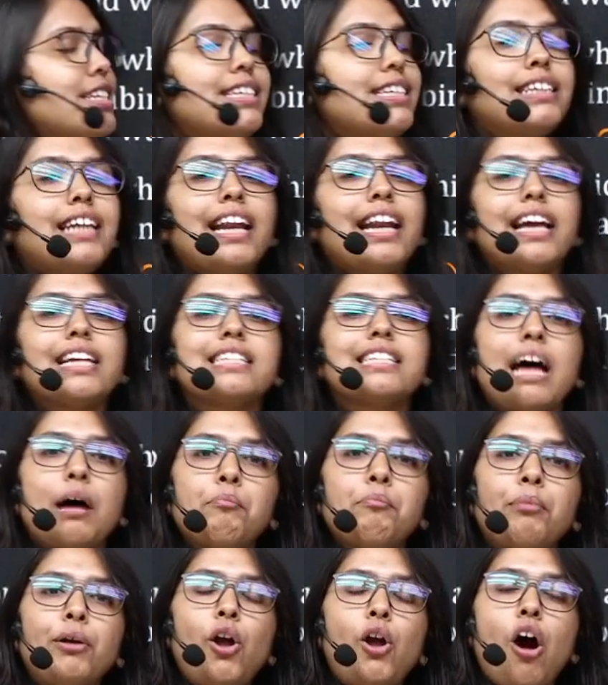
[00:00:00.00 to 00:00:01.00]
an example
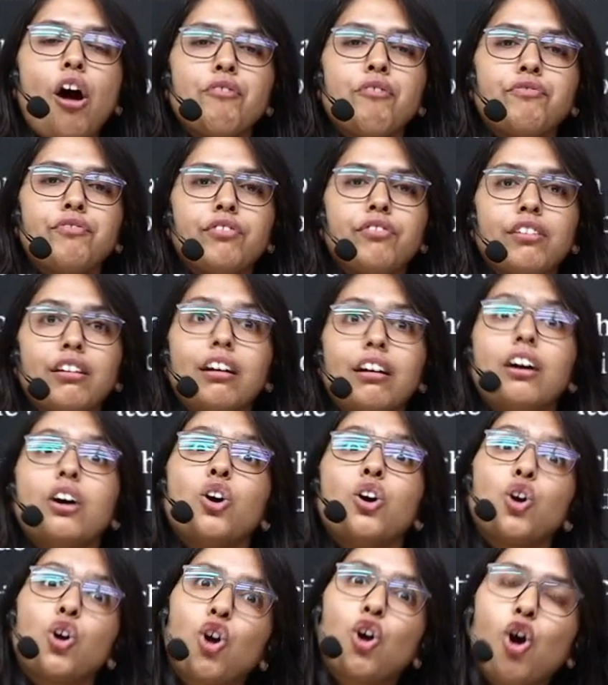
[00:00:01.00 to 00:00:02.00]
of?
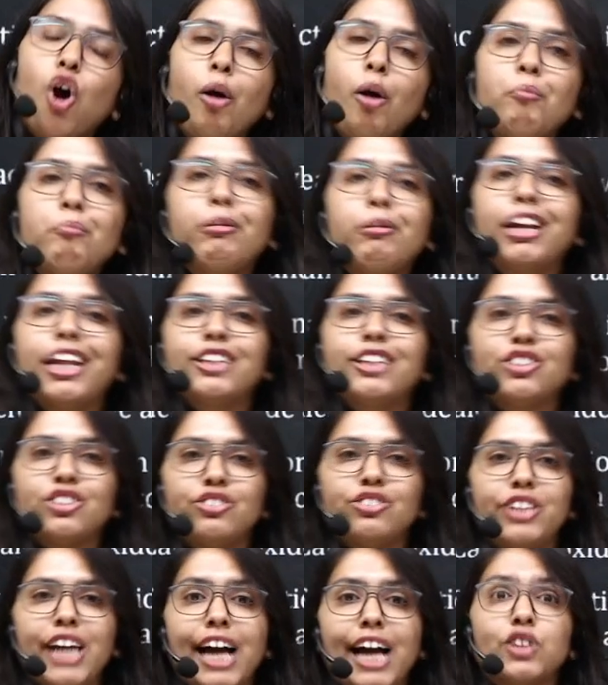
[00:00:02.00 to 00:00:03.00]
Combination
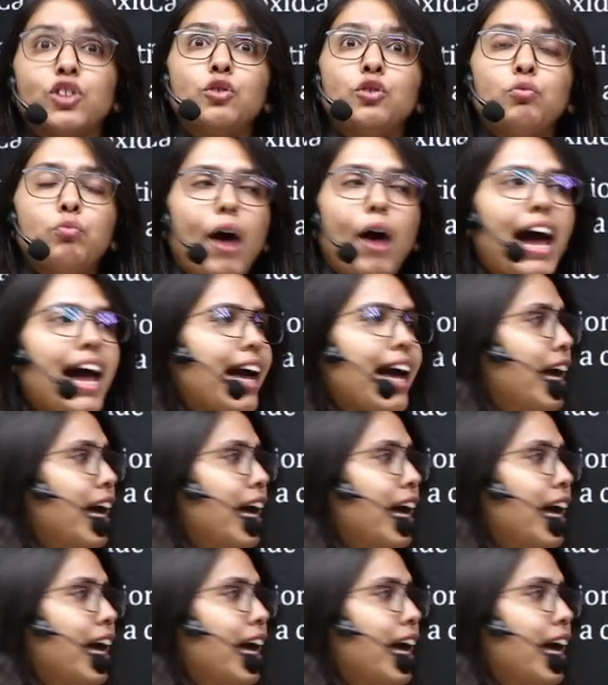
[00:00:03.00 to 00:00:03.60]
reaction. Why?